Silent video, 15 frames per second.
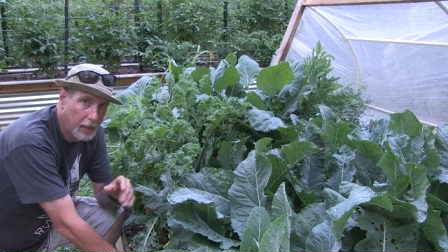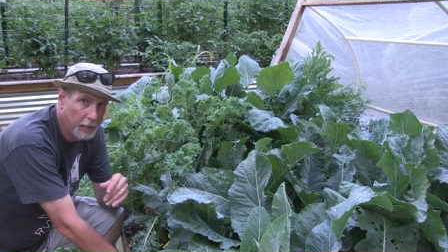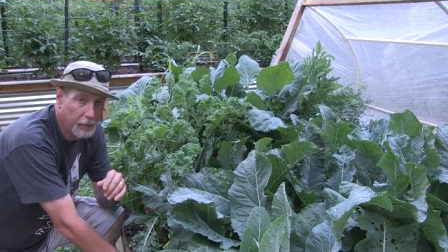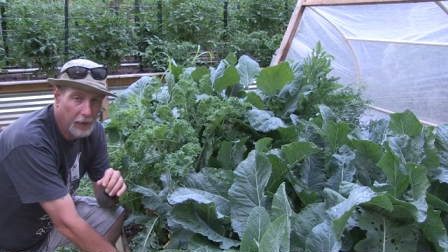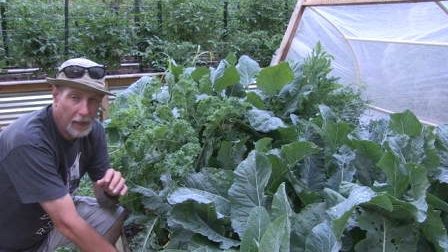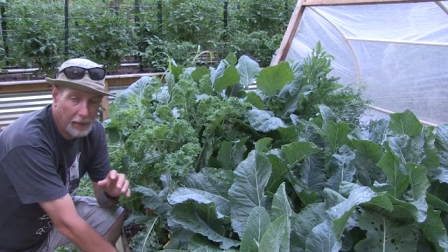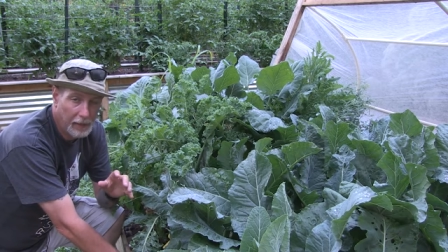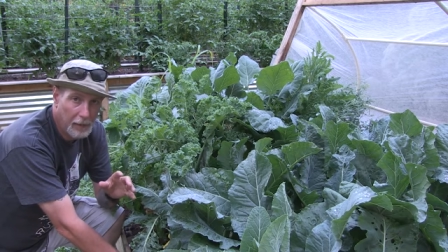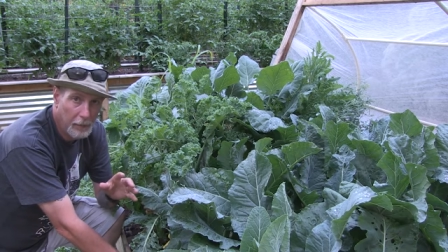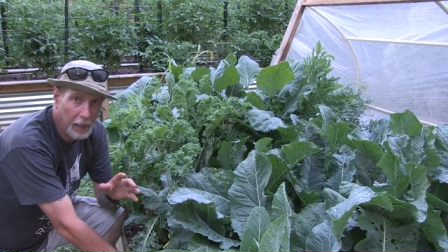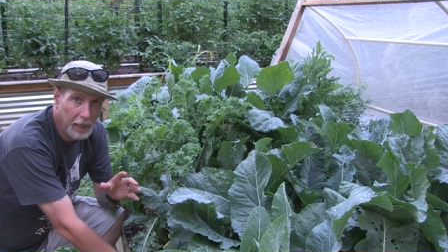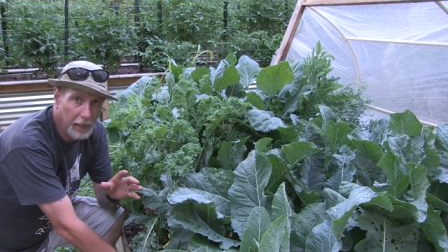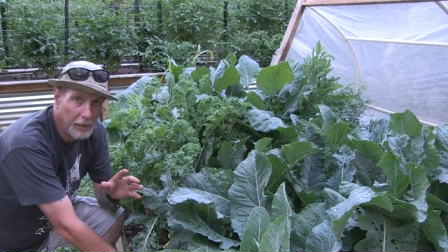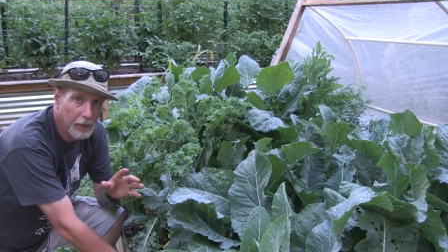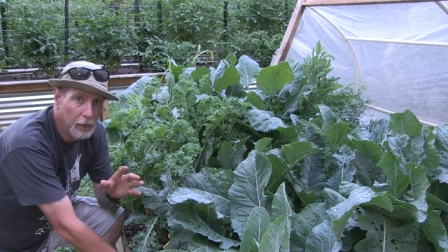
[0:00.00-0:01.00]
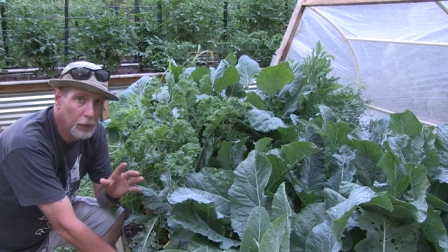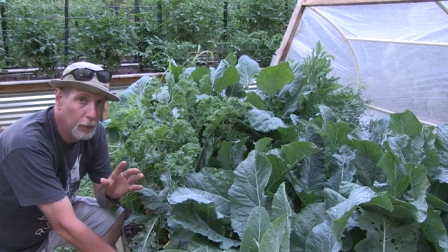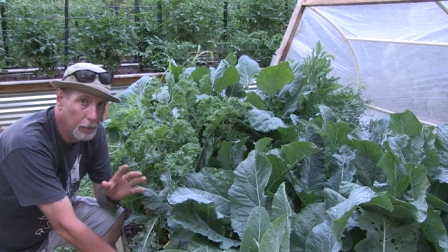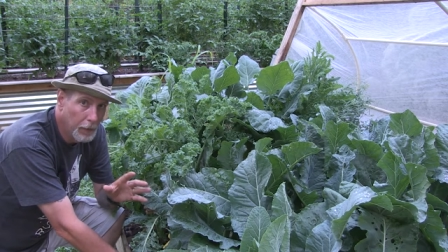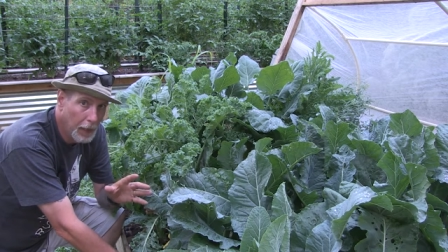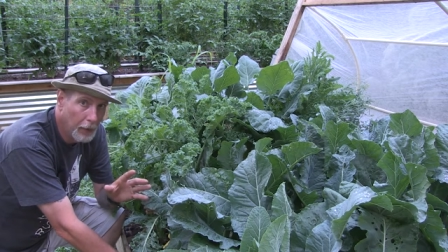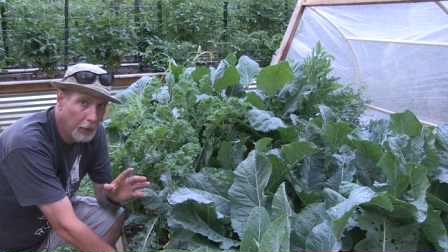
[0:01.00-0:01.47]
In fact, they might even do
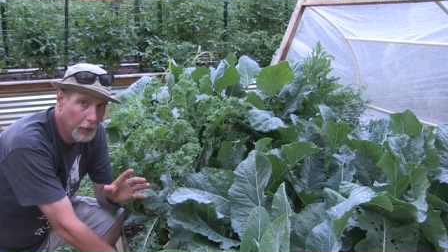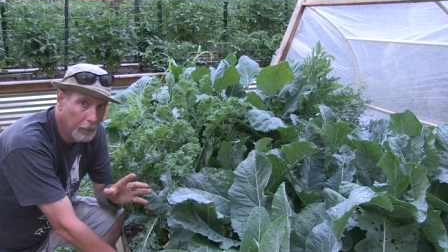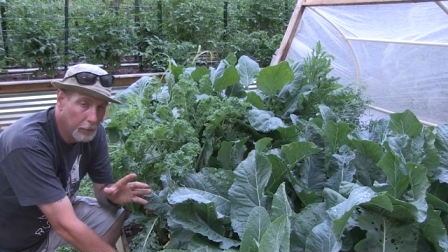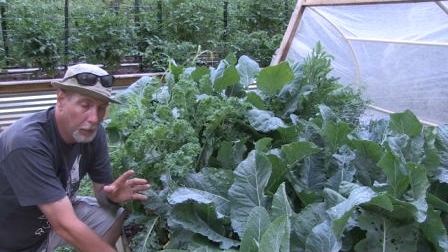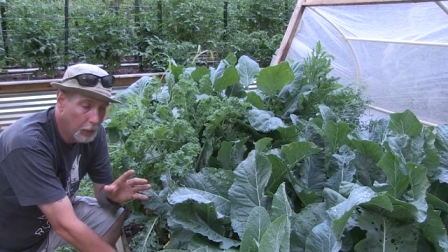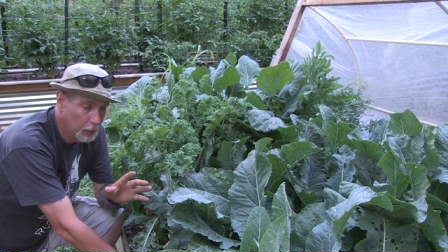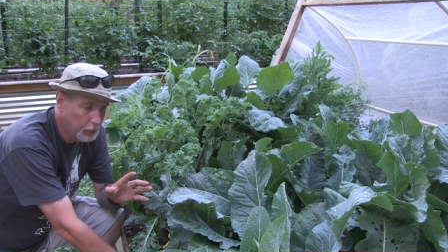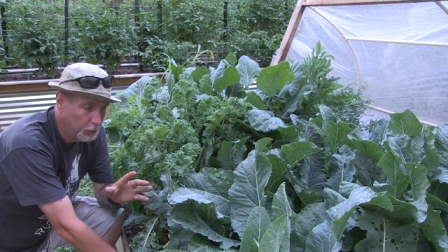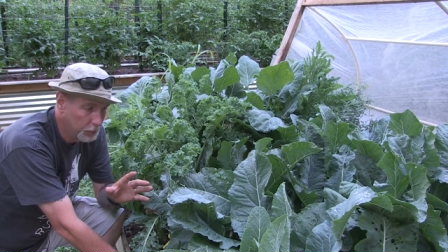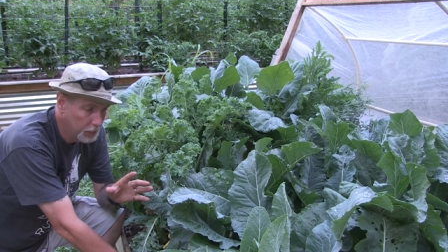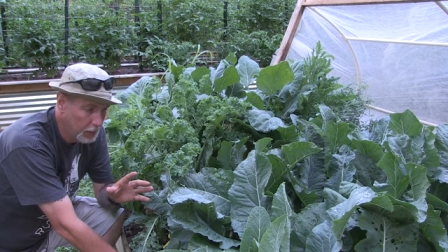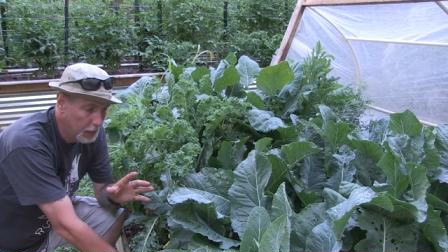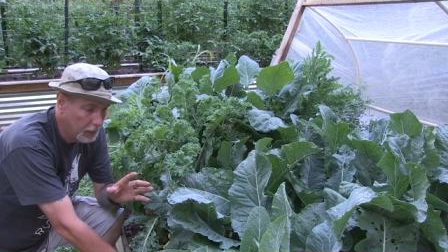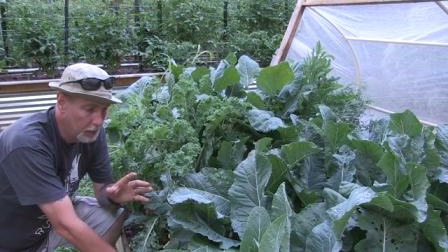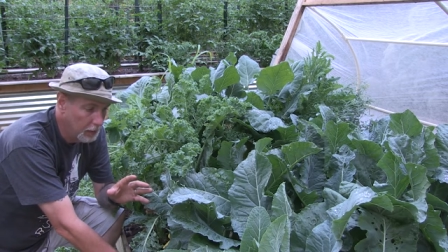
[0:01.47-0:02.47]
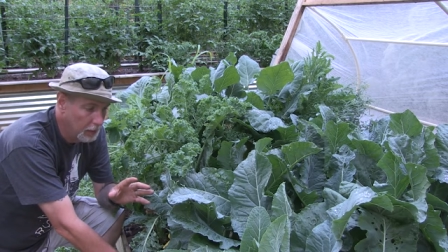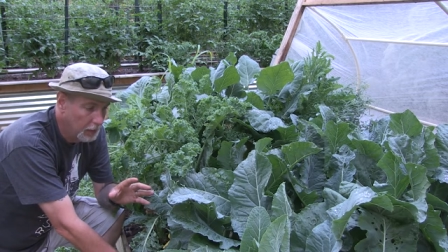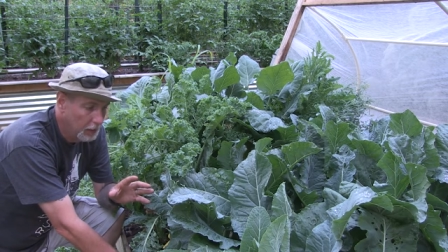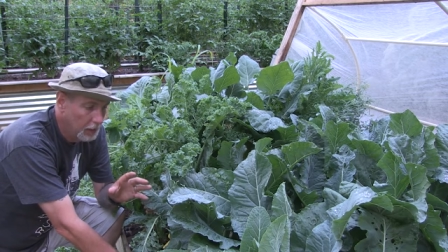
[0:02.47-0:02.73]
better in partial shade.